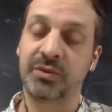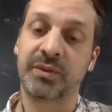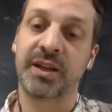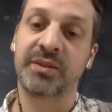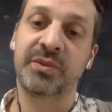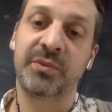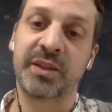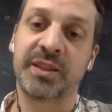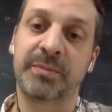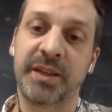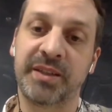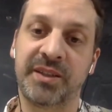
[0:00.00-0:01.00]
2001
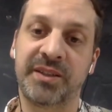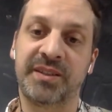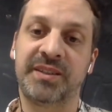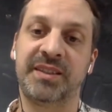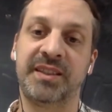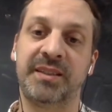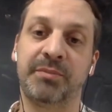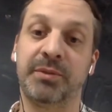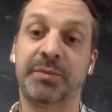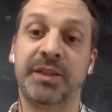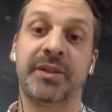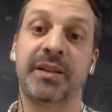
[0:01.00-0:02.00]
Space Odyssey
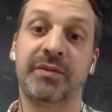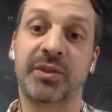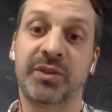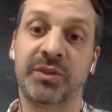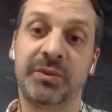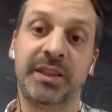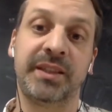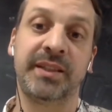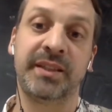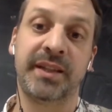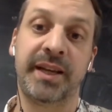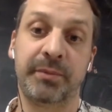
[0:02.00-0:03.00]
premiere anniversary
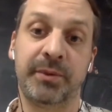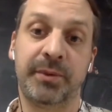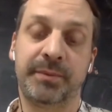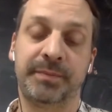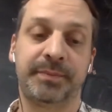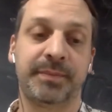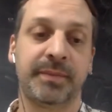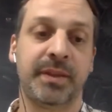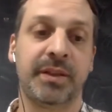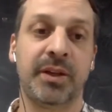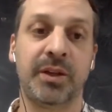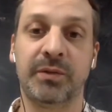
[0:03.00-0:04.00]
in April
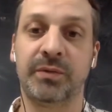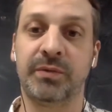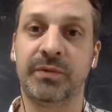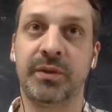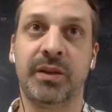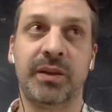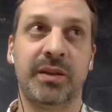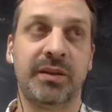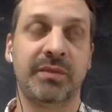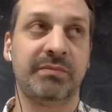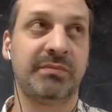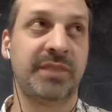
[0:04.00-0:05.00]
of
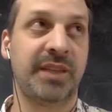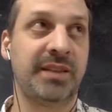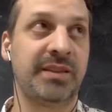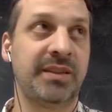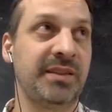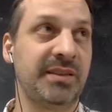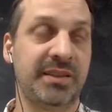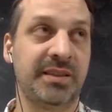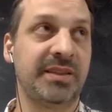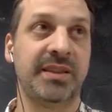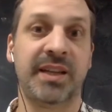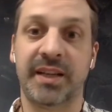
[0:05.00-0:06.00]

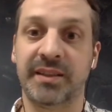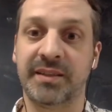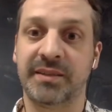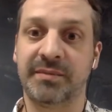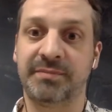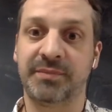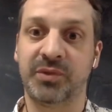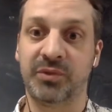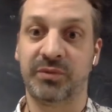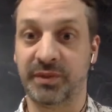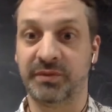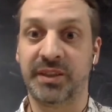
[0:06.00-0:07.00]
1968,
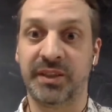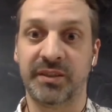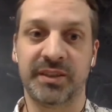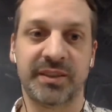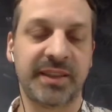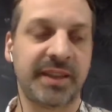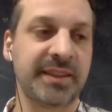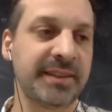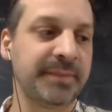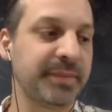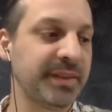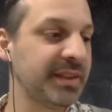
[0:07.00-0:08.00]
so 50 years exactly.
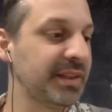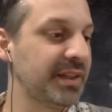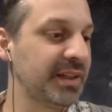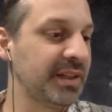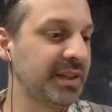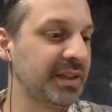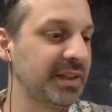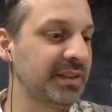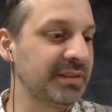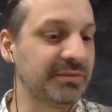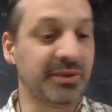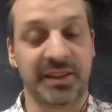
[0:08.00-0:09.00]

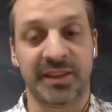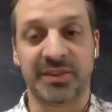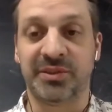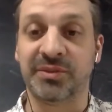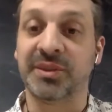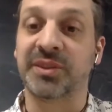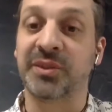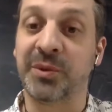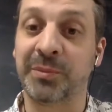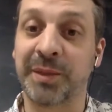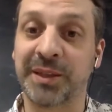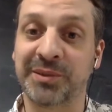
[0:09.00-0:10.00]
well, I guess you don't need to
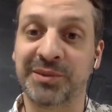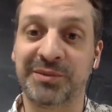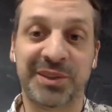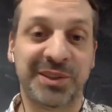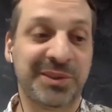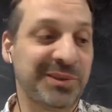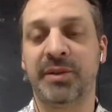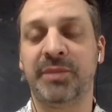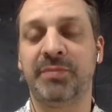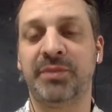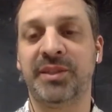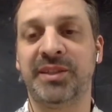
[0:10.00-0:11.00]
go back to the video. I'm
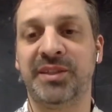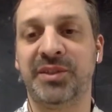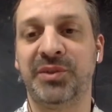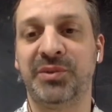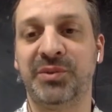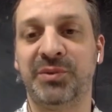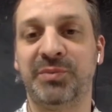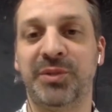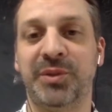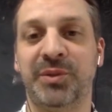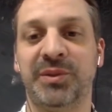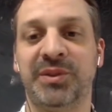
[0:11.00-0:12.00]
gonna put it in the YouTube
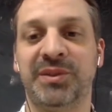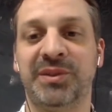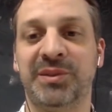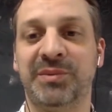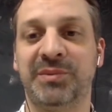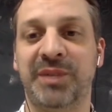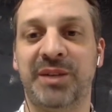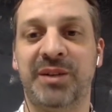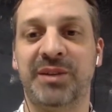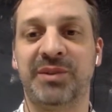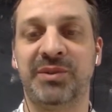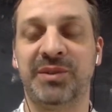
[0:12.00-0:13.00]
notes
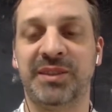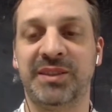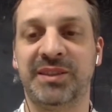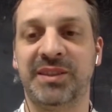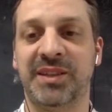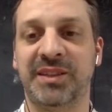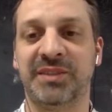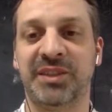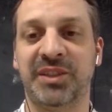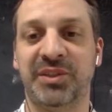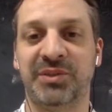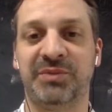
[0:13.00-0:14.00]
where I took this kind of
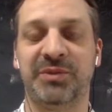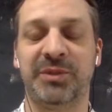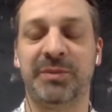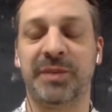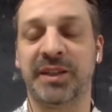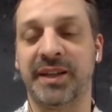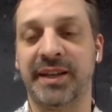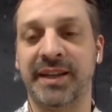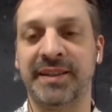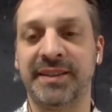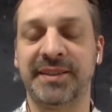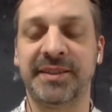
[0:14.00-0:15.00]
schedule from. I
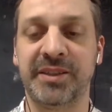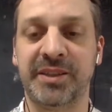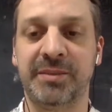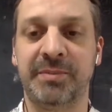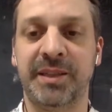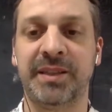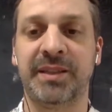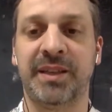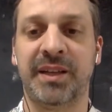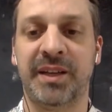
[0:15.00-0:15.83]
edited a little bit,